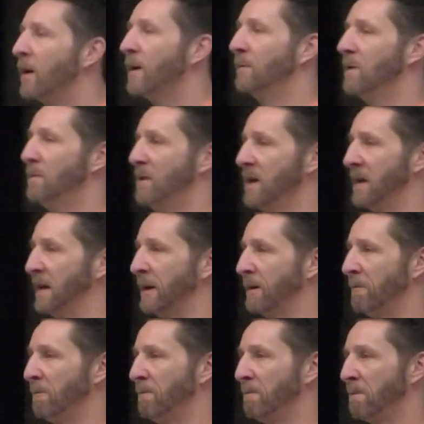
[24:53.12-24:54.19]
him to be.
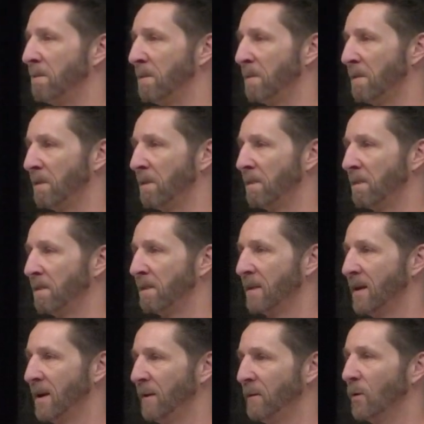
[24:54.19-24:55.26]

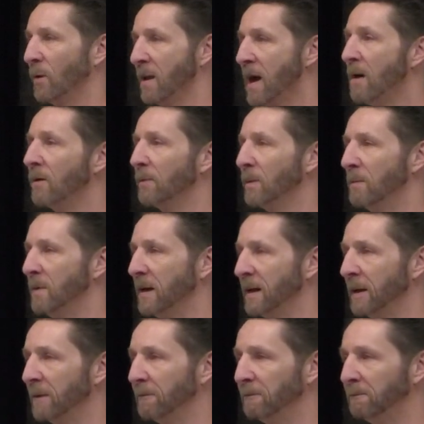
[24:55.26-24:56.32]
If you allow him to be.